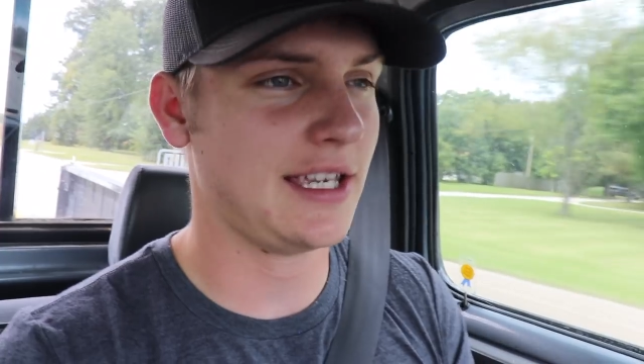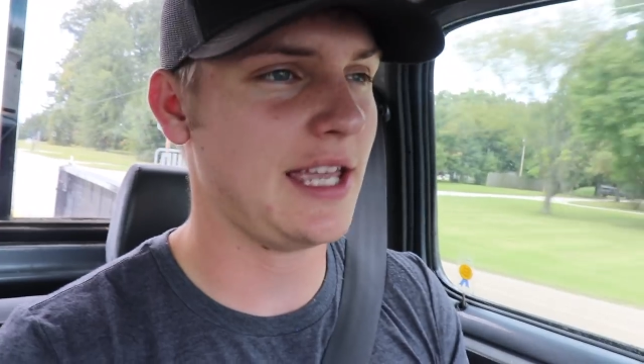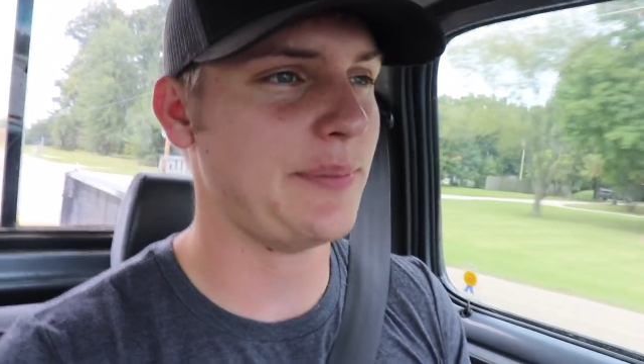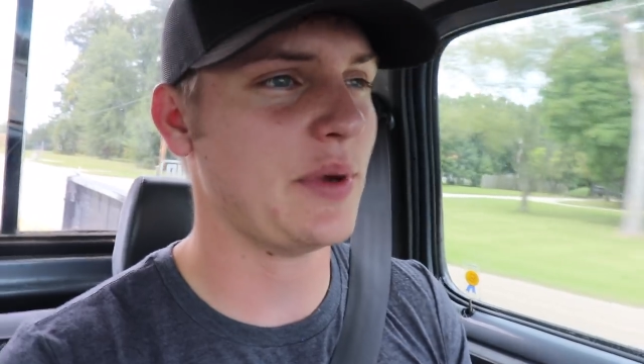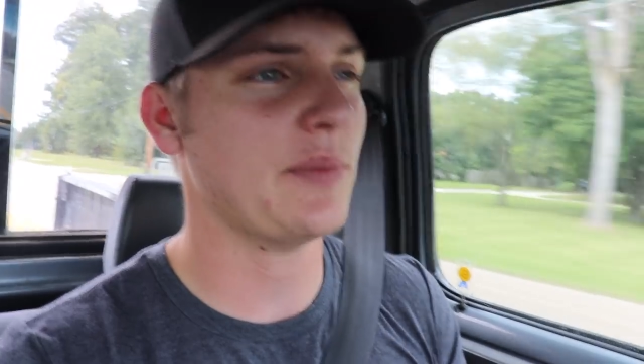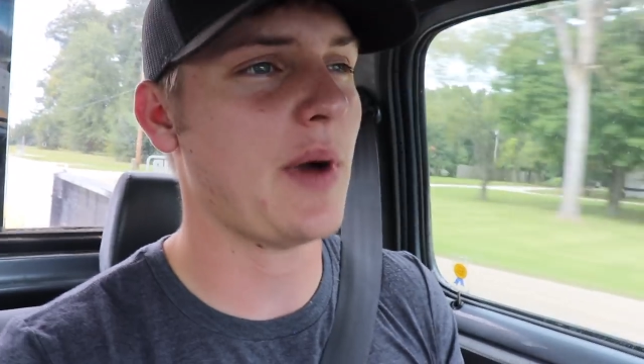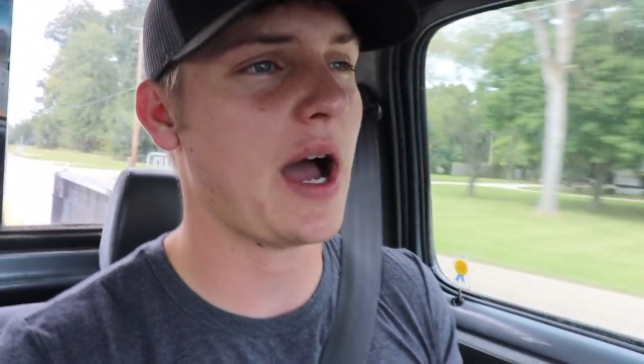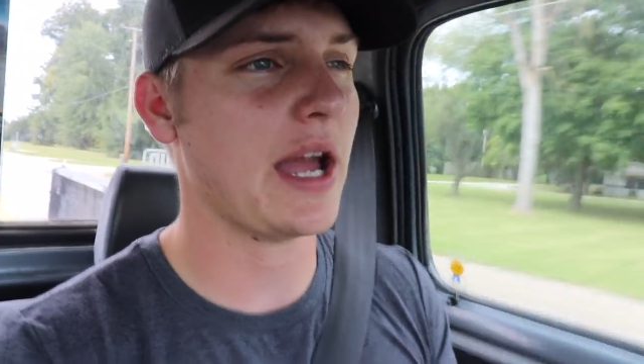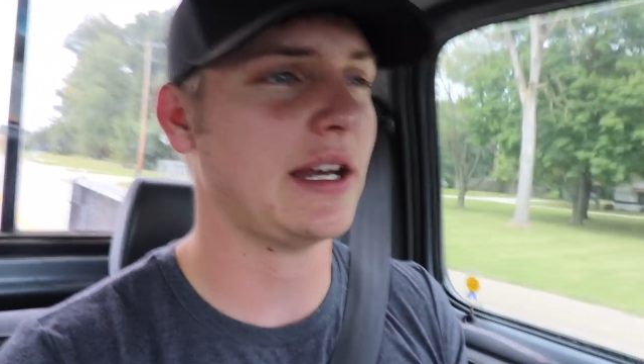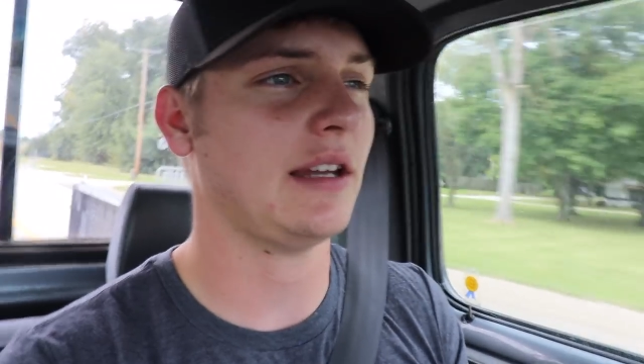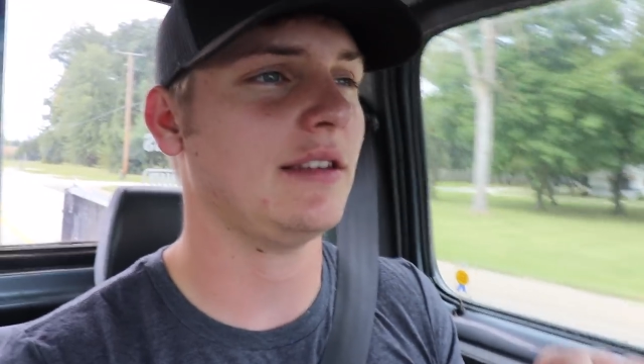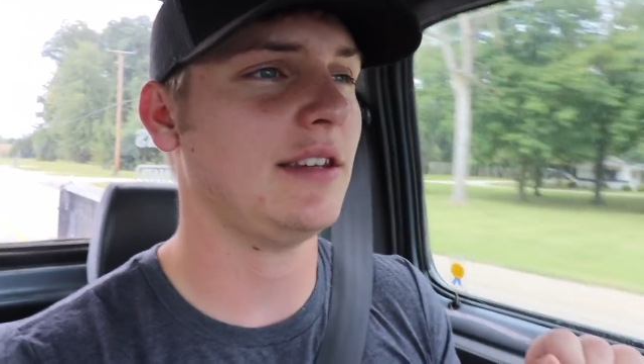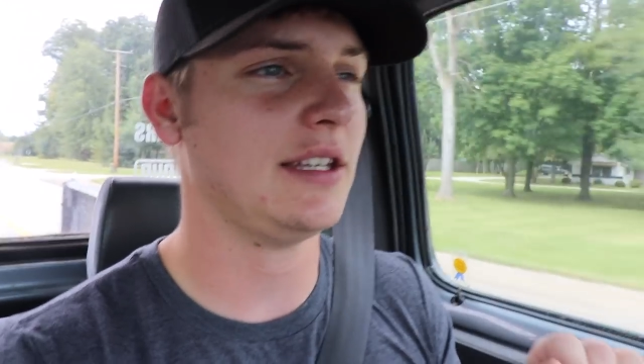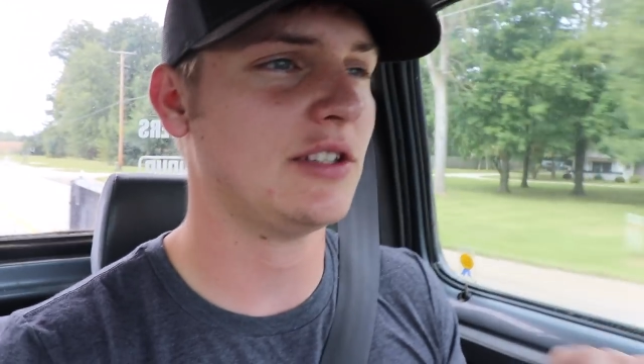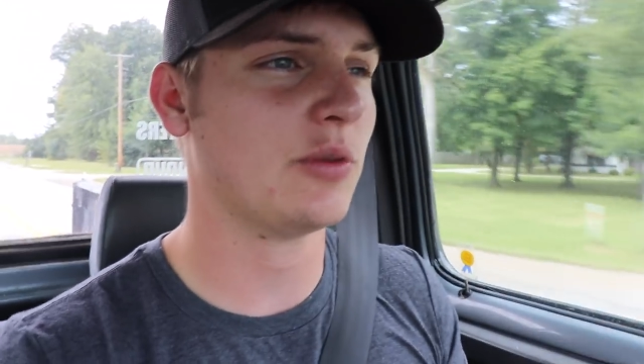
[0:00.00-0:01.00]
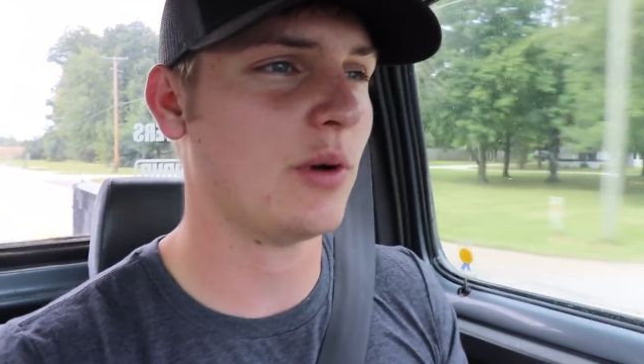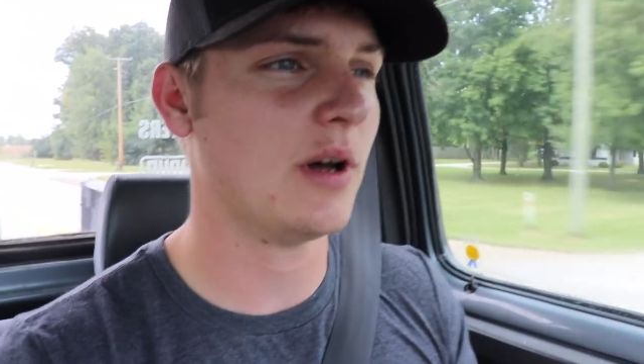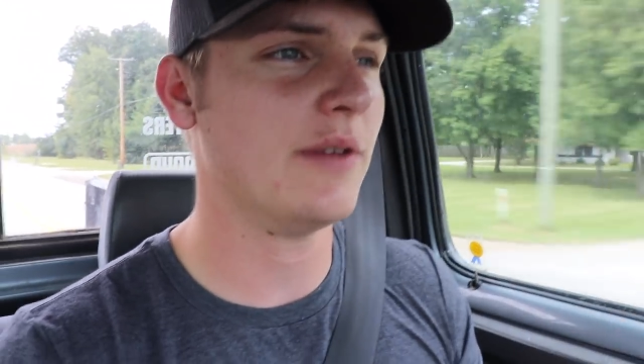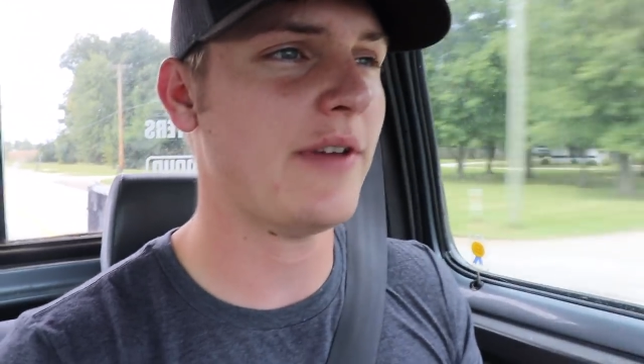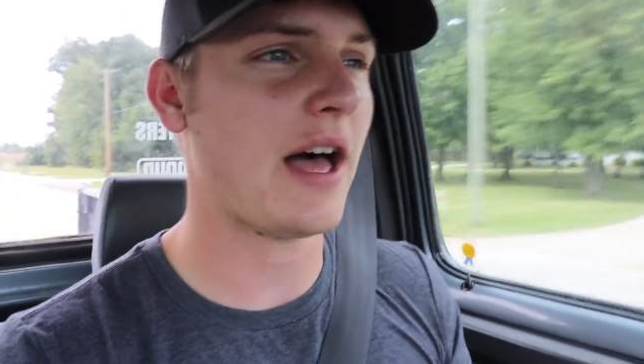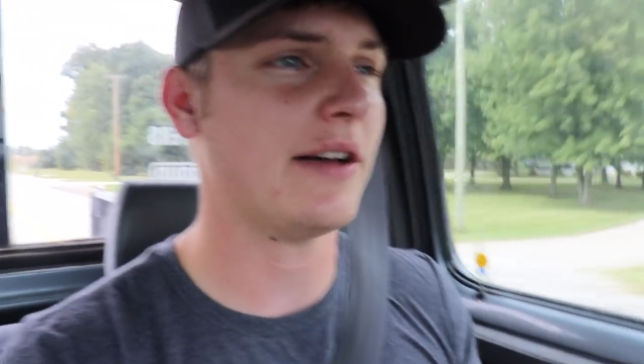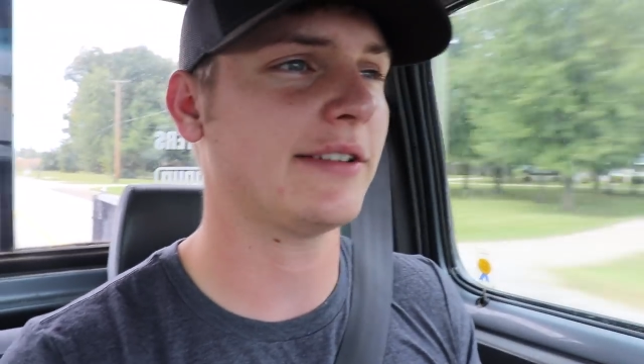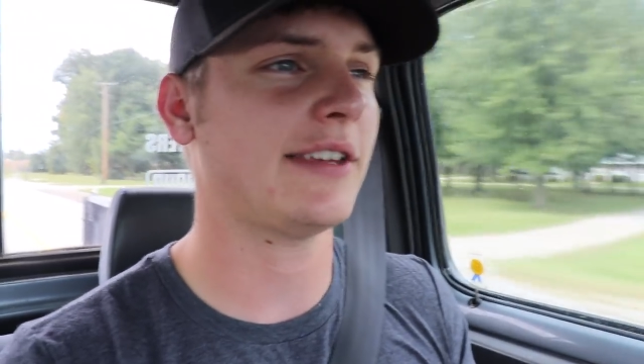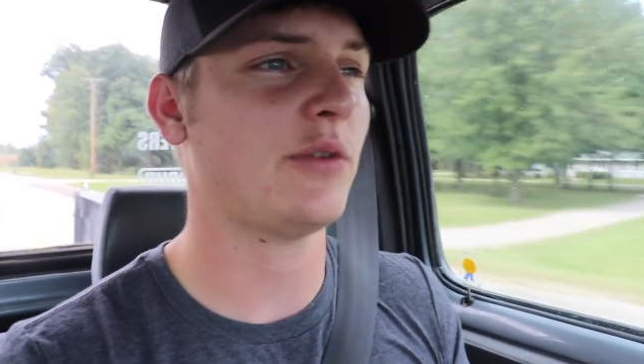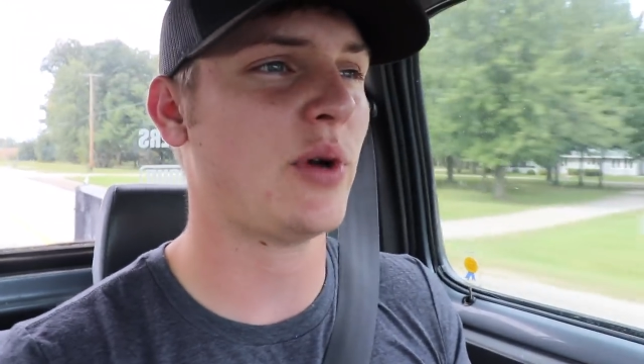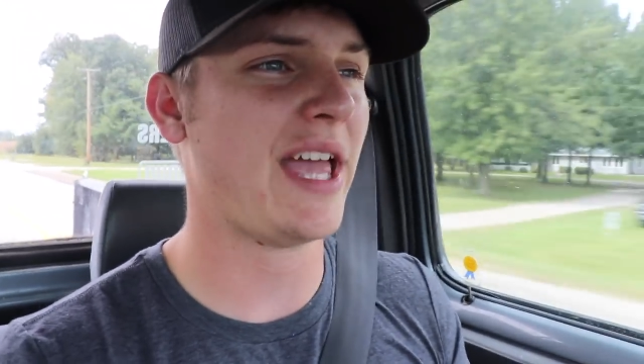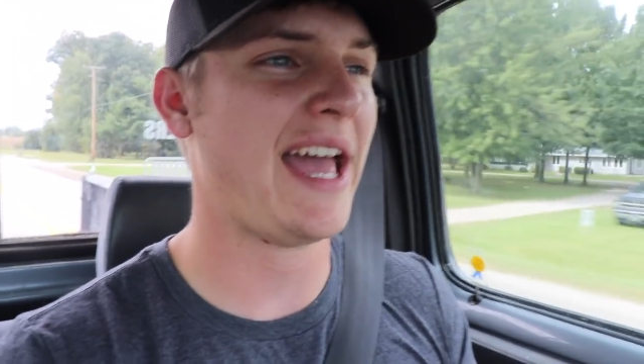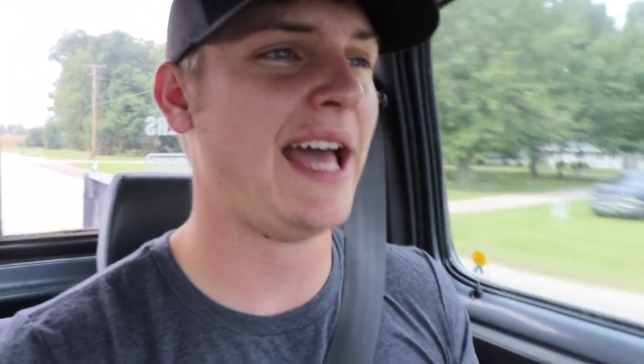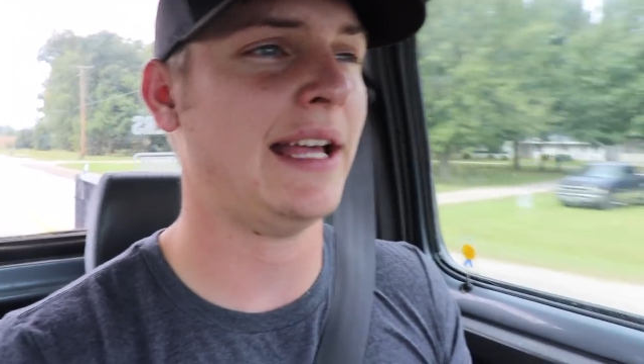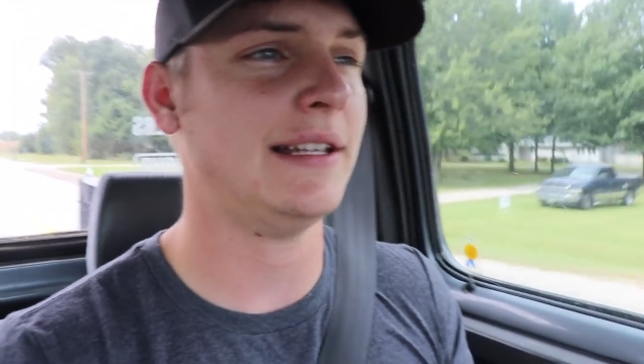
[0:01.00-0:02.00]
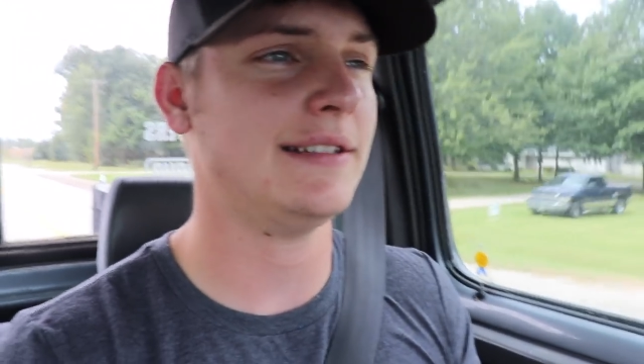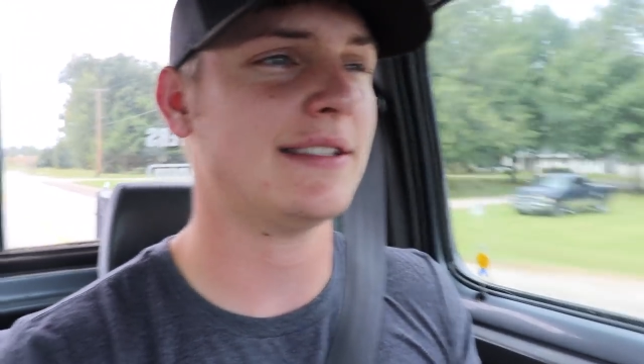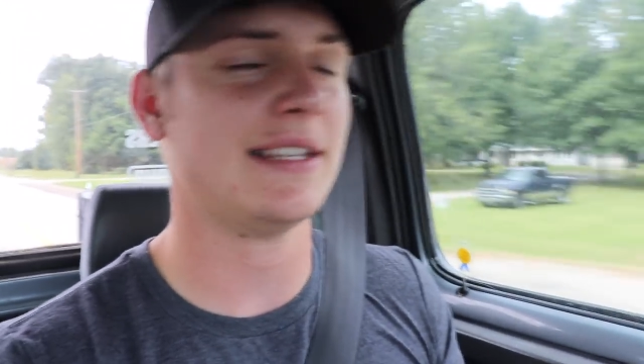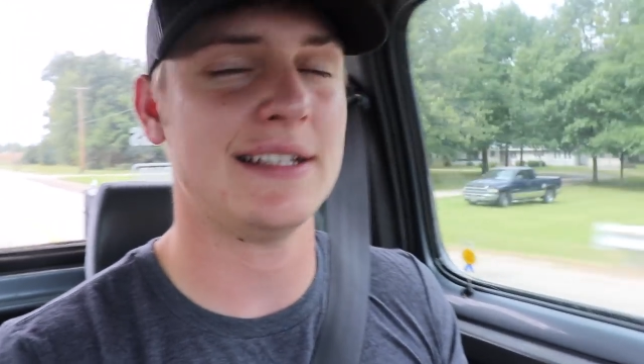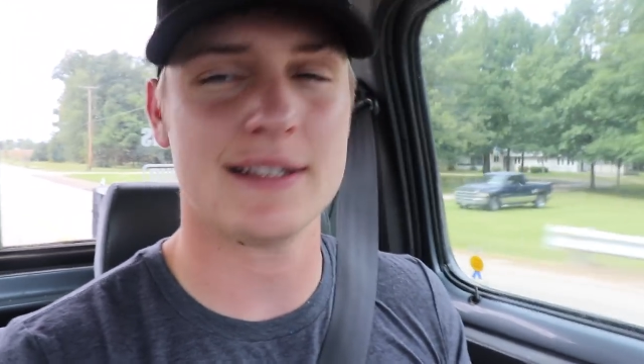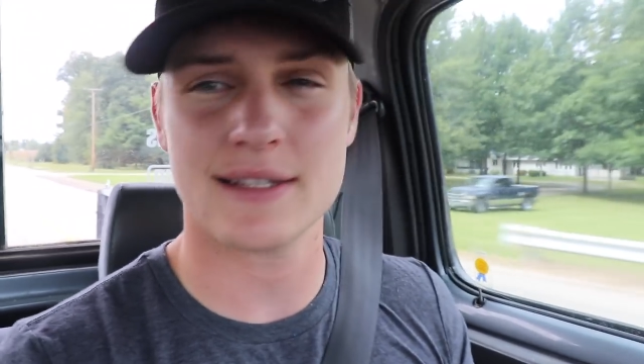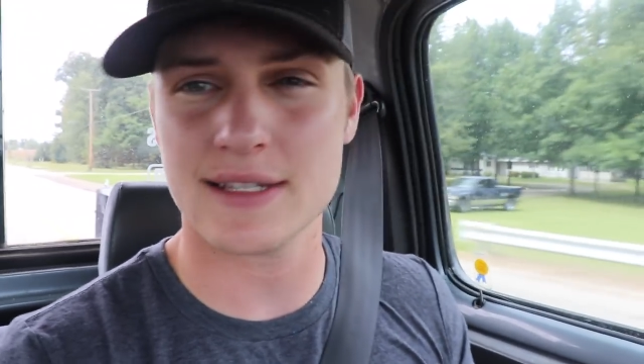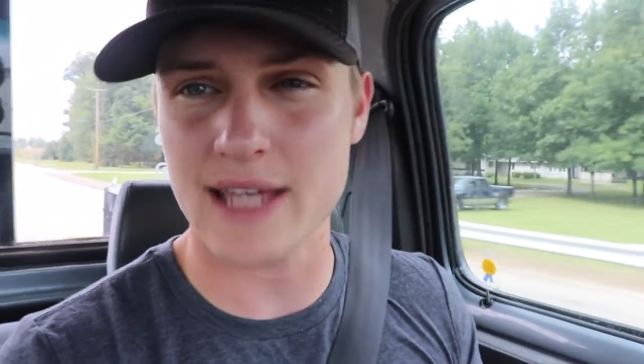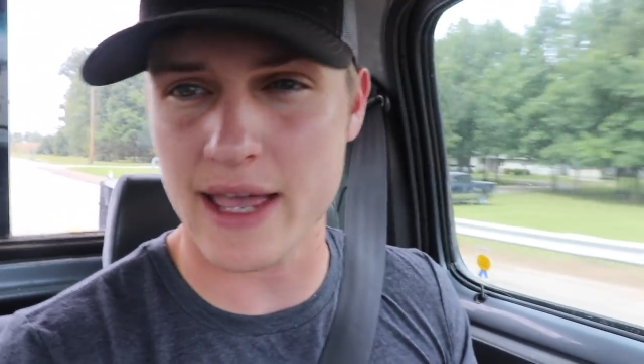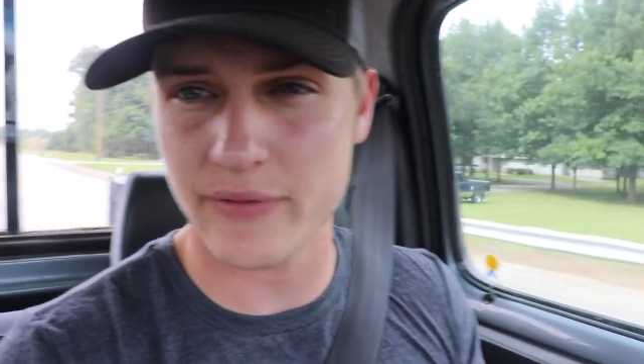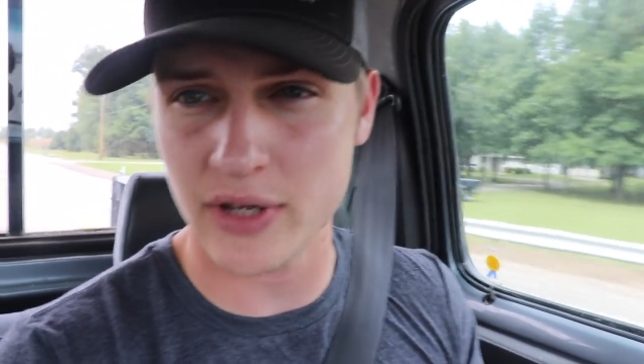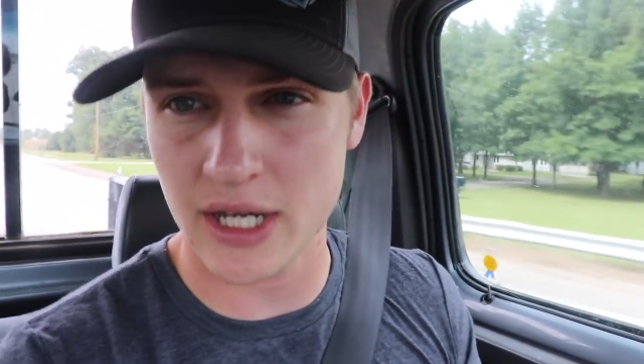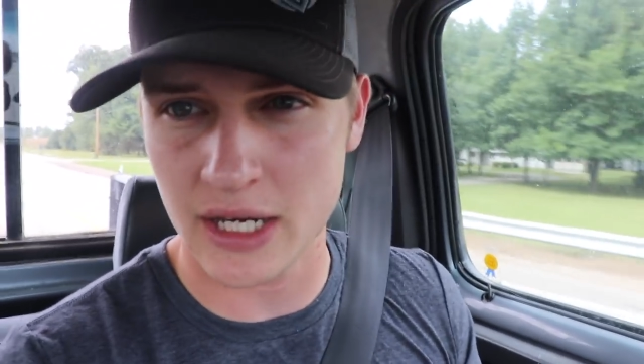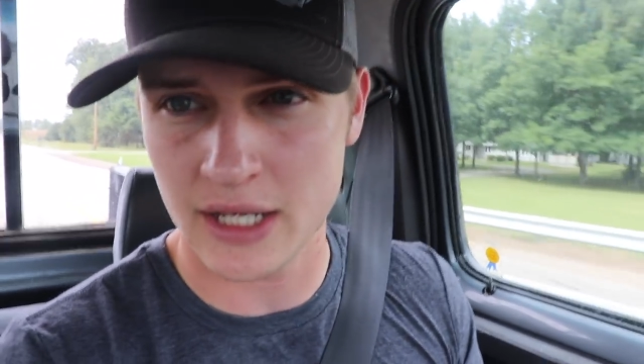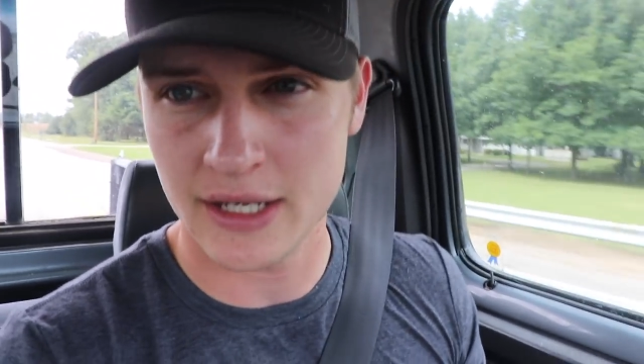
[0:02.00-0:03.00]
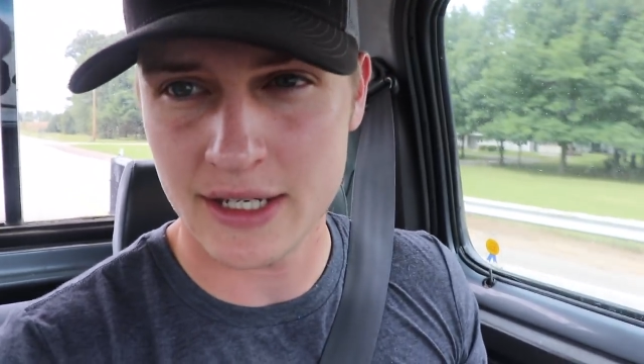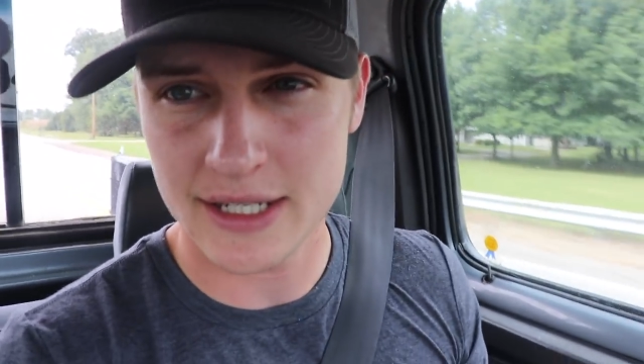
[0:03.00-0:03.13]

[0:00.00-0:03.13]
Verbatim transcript: Keep in mind, the 12-valve giveaway ends in 7